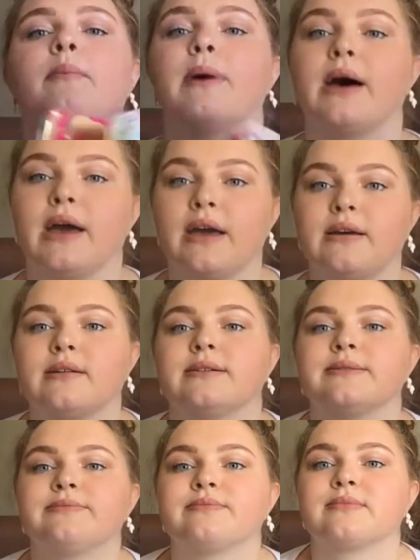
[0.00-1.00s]
But
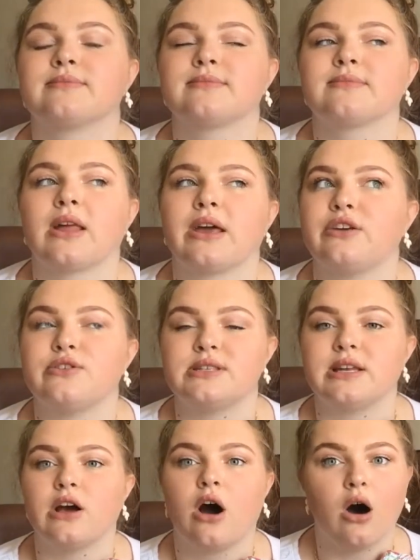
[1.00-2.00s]
I
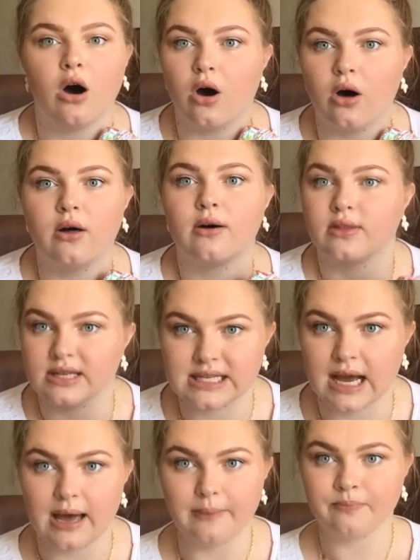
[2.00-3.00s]
use it all the
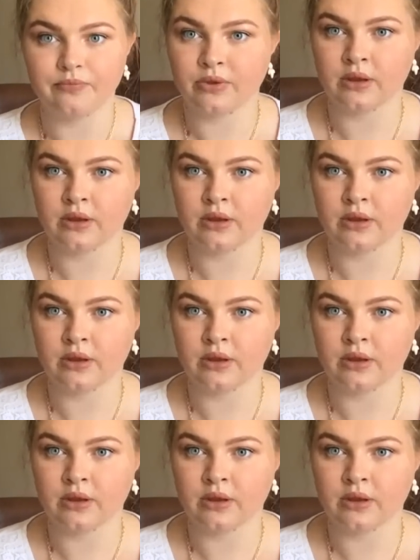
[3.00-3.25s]
time.